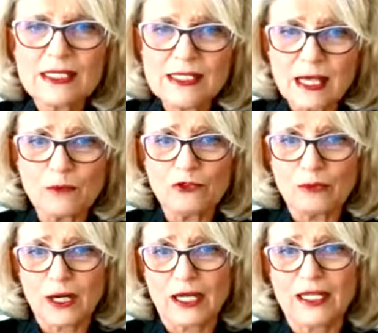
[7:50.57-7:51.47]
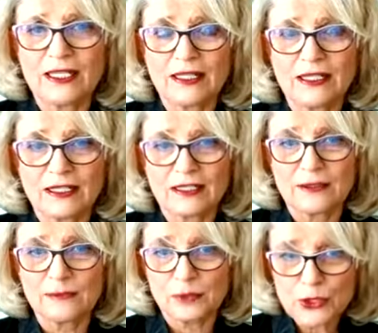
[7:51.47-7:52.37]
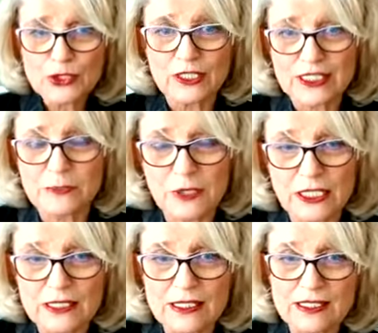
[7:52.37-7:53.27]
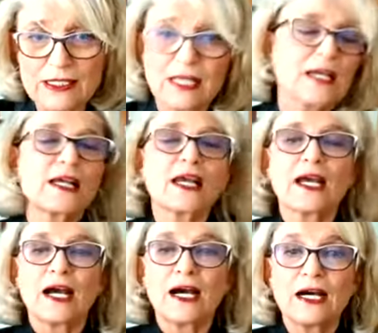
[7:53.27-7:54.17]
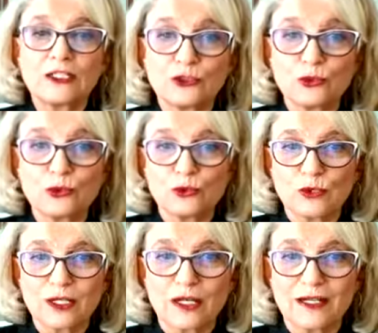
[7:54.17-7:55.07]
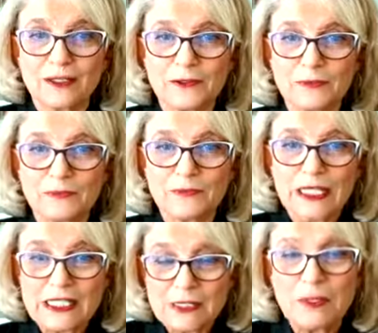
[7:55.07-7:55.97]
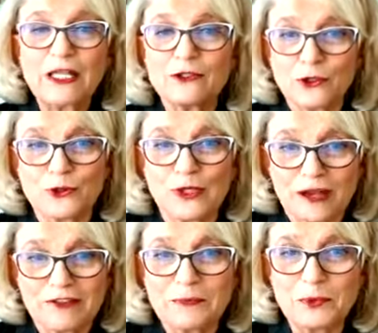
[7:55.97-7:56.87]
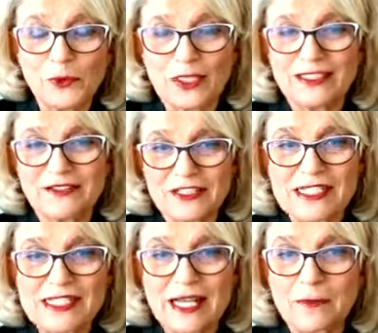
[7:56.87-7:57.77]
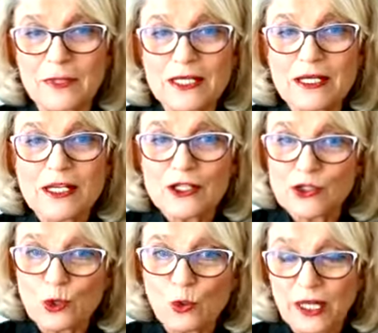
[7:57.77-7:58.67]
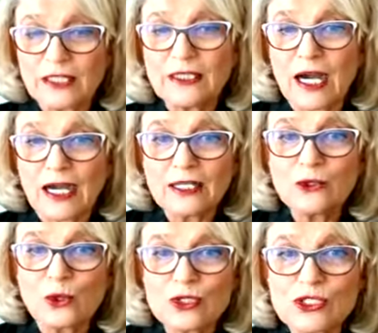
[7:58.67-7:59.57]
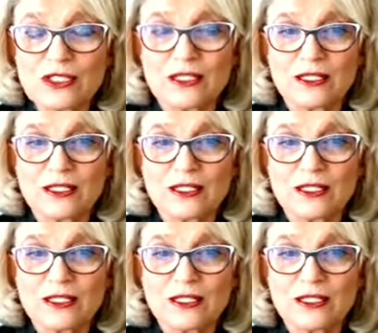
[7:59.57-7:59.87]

some of my uh, personal experiences. Uh, to um, explain to you every point, every step. So when I lost